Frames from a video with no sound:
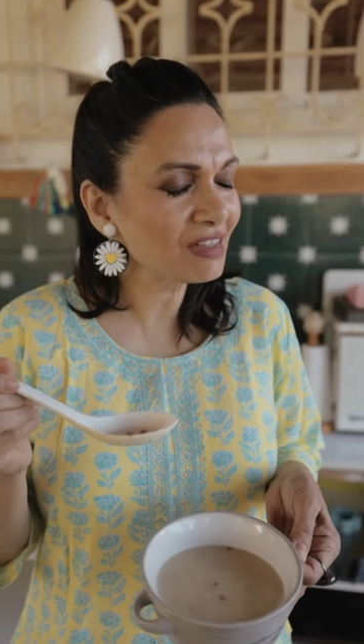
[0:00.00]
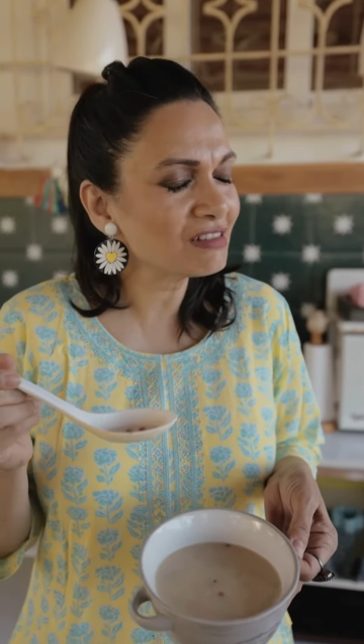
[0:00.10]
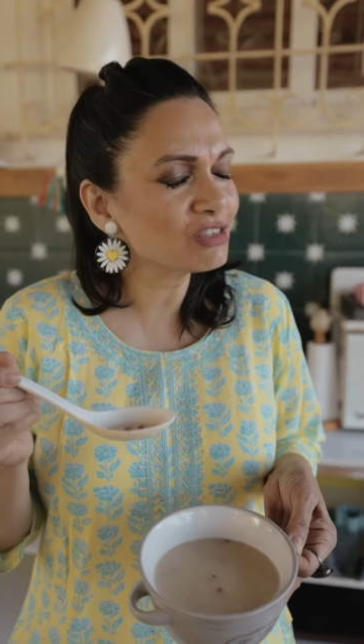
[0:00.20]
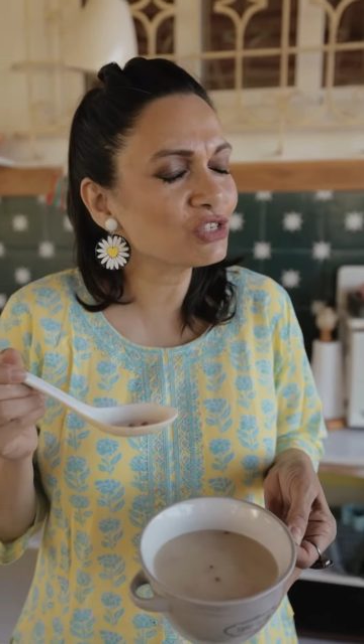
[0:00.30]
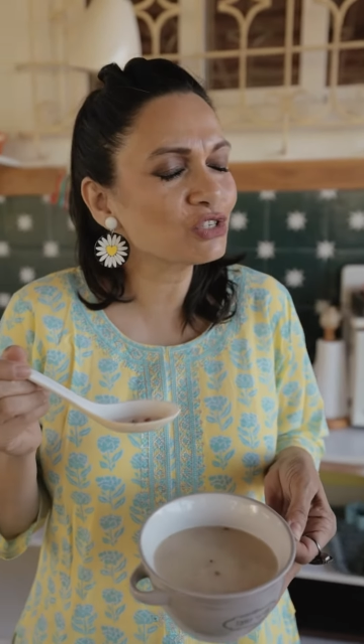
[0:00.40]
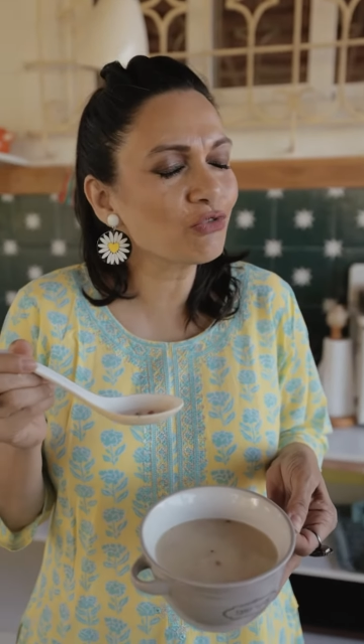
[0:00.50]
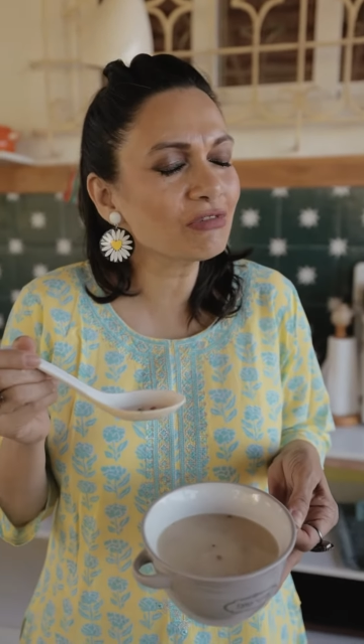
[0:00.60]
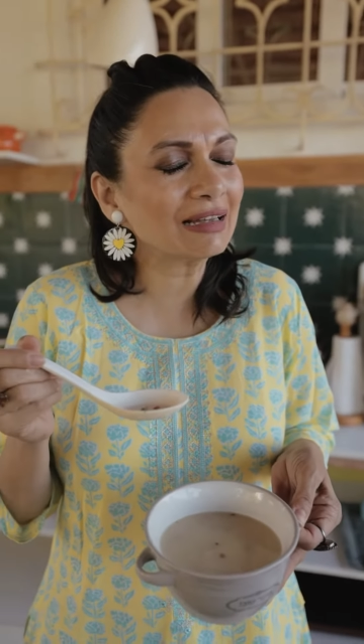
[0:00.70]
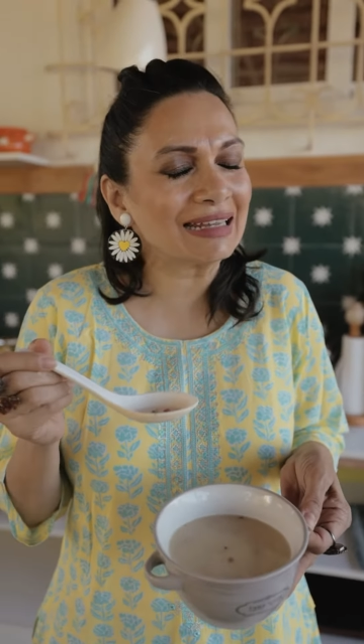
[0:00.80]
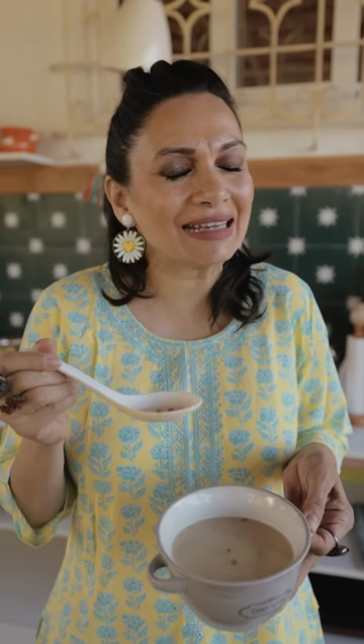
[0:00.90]
So
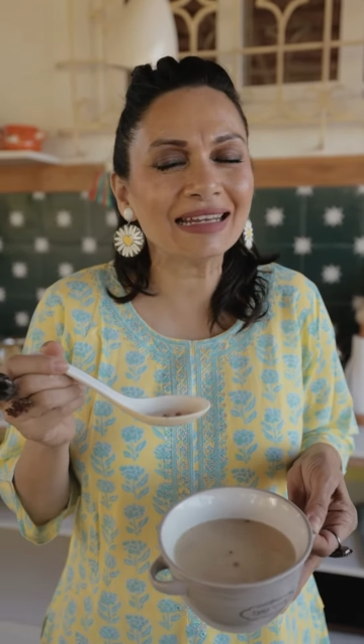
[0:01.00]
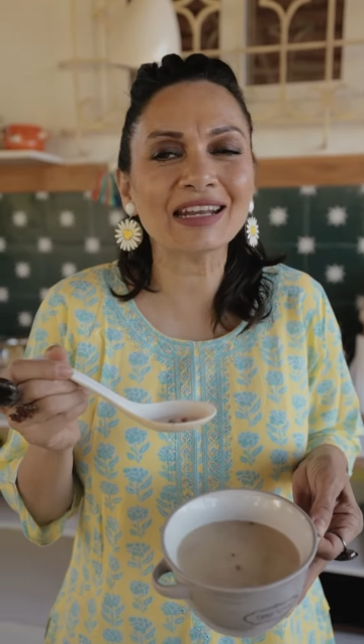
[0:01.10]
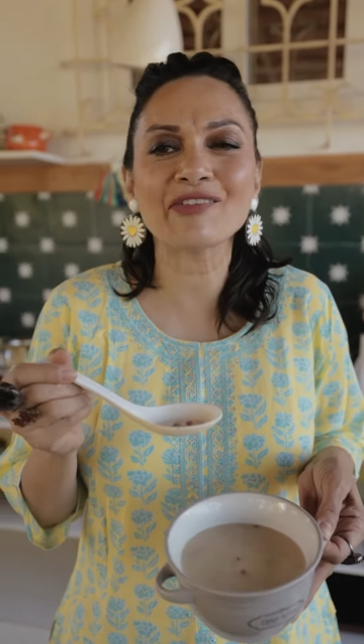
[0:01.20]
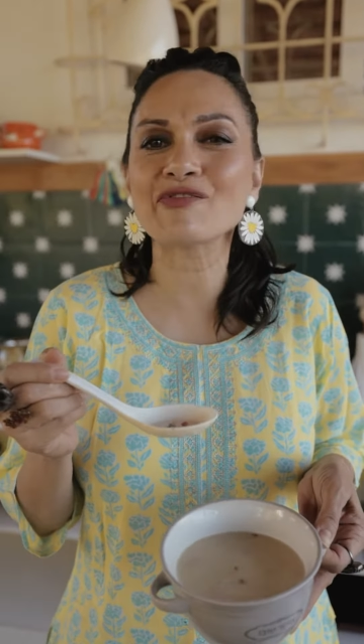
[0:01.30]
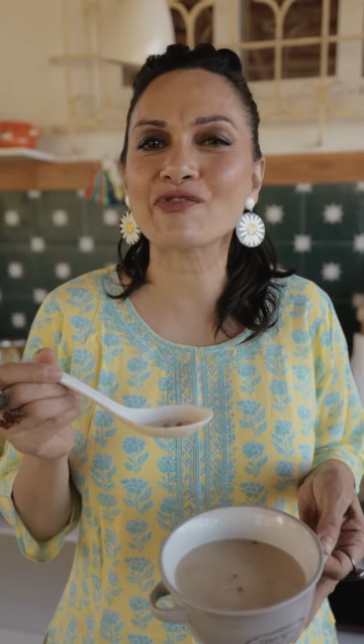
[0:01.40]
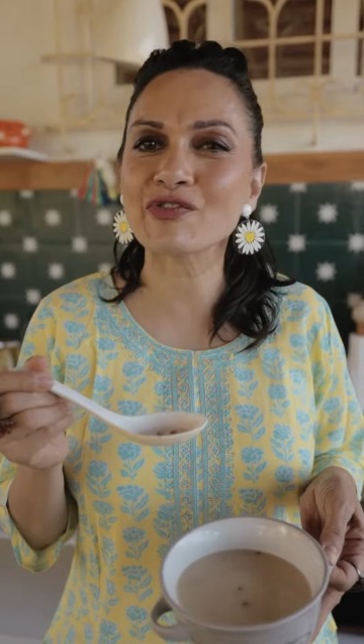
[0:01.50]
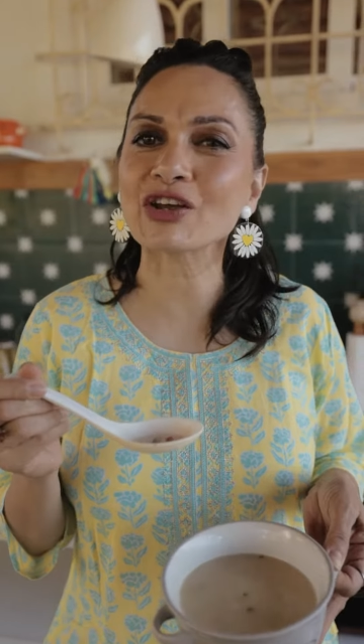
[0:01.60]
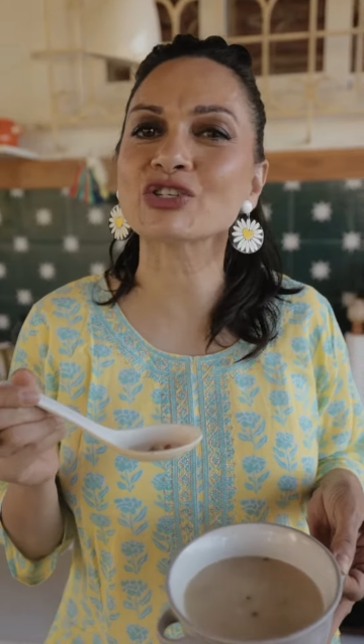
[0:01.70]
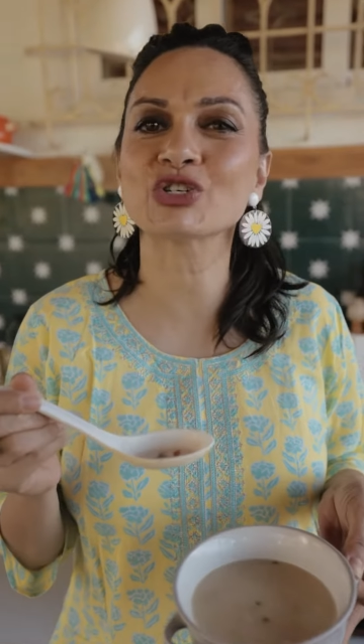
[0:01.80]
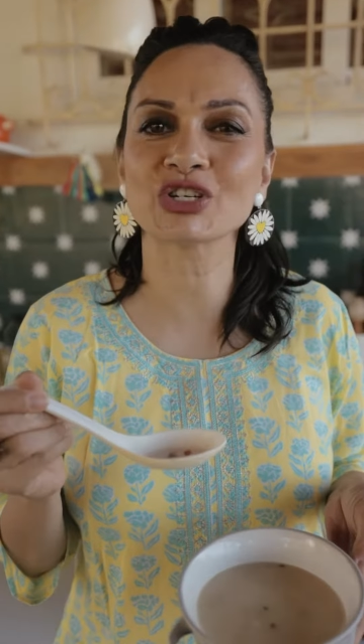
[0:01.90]
clean and
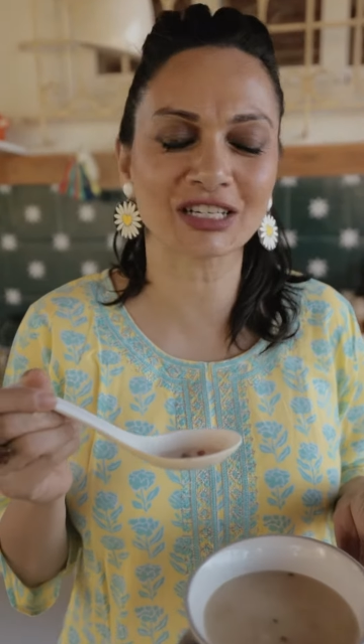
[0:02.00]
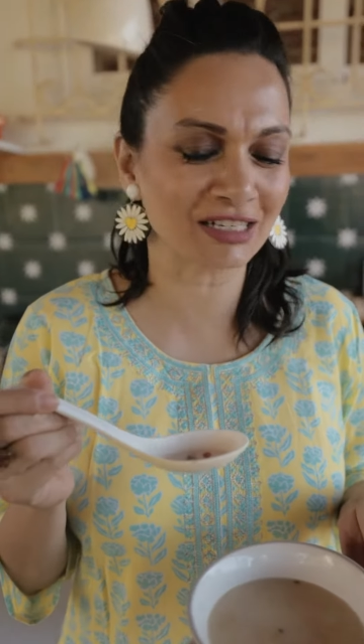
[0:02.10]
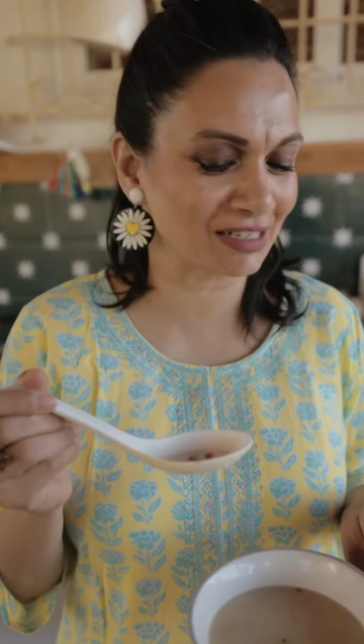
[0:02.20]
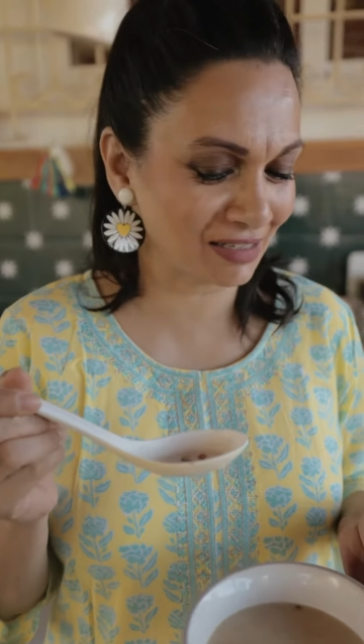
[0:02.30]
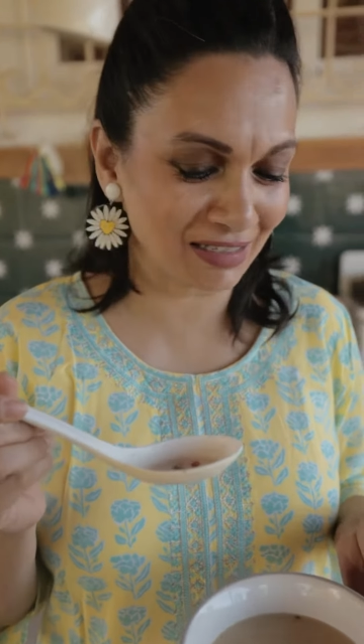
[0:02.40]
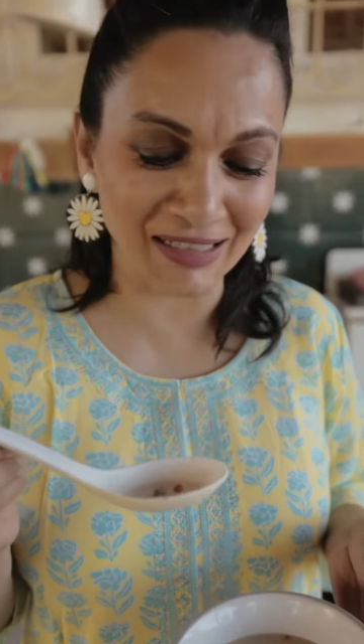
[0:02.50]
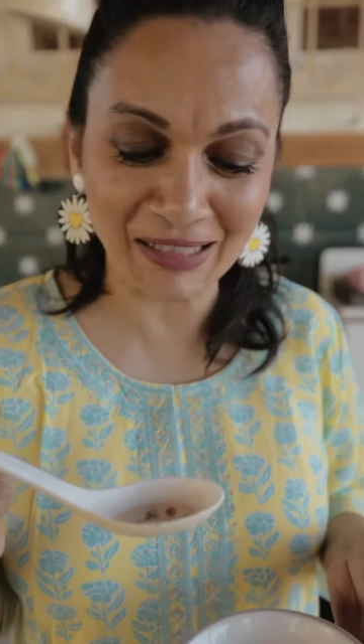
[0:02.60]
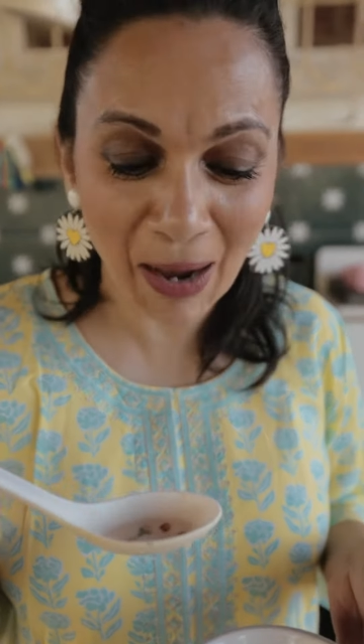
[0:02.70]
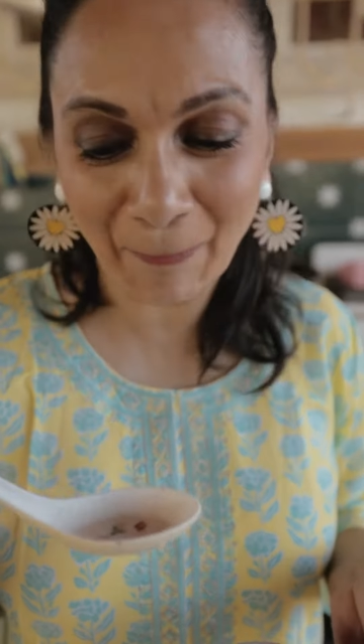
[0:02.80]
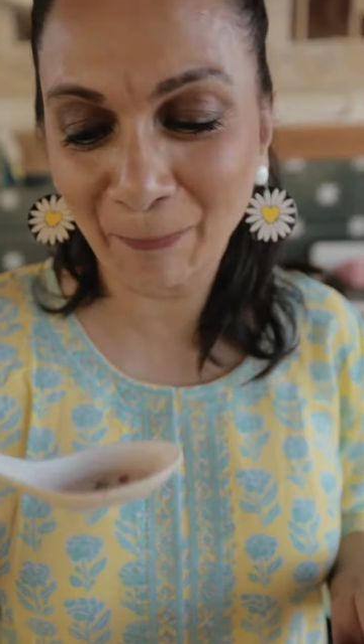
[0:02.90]
fresh and
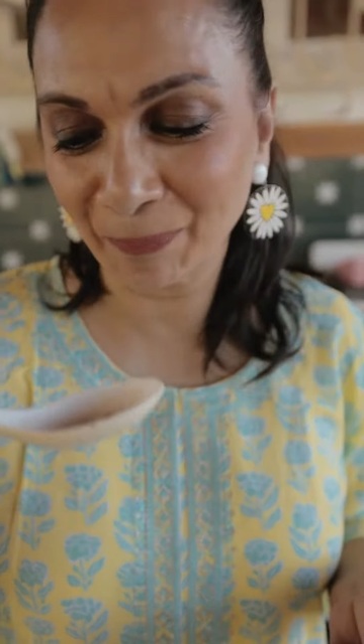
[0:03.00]
yum.